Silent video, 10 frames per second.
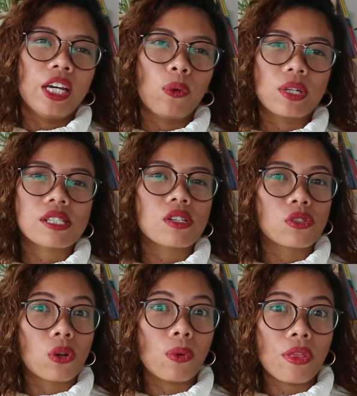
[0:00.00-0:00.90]
it
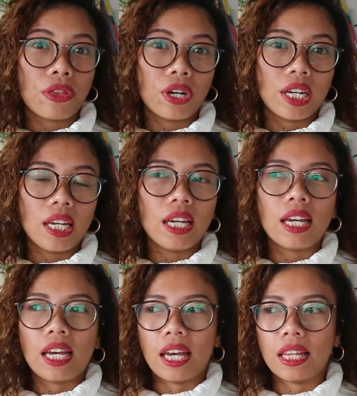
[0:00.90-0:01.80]
was zone
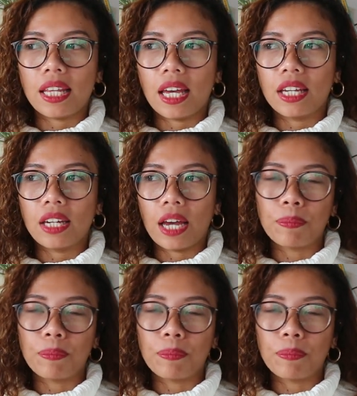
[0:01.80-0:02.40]
30 and then